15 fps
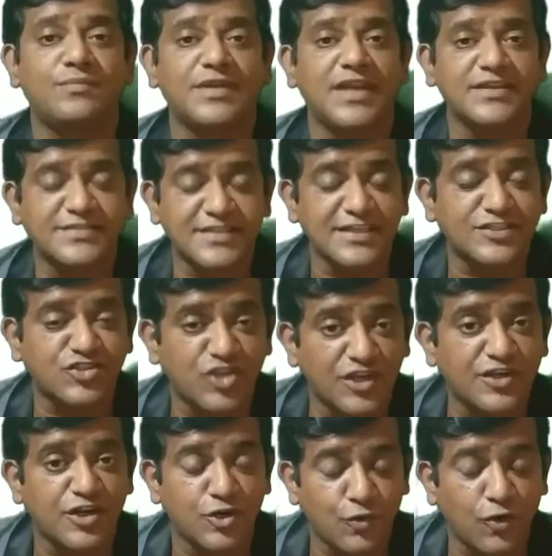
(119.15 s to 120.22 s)
be
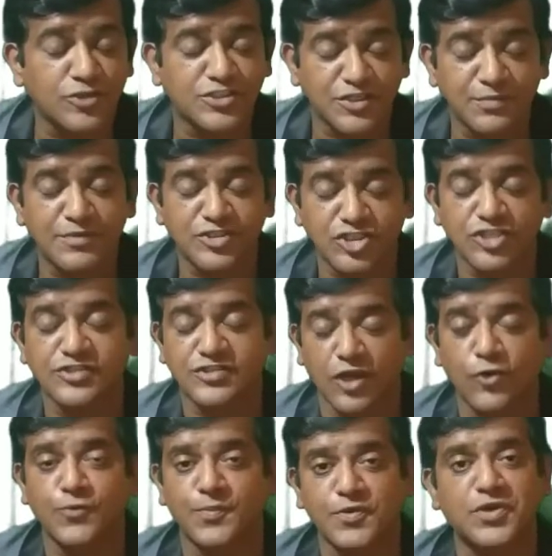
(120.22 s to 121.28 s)
600 washing machines
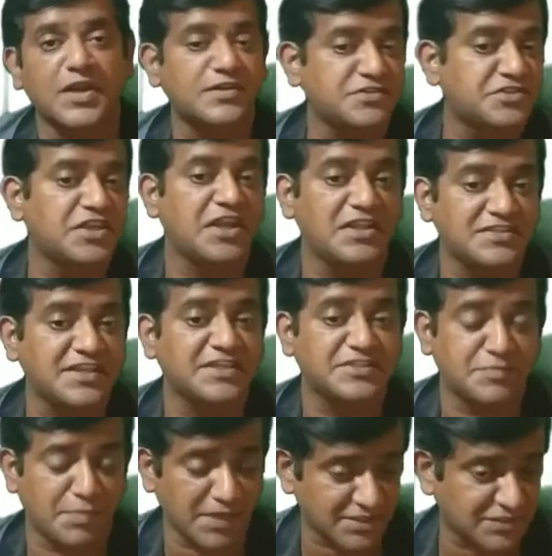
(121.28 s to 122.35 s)
output and sales
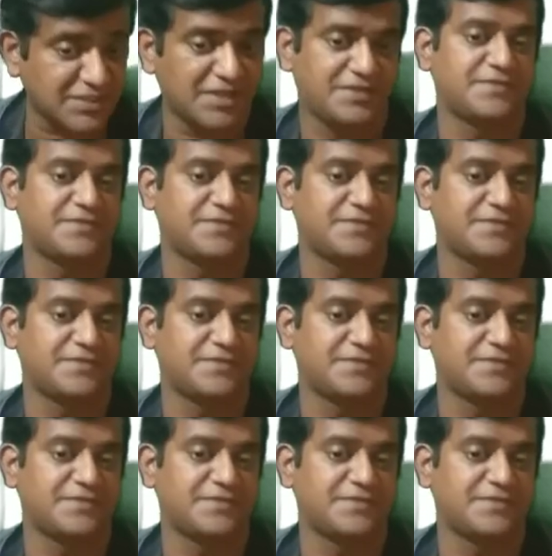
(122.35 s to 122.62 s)
expected.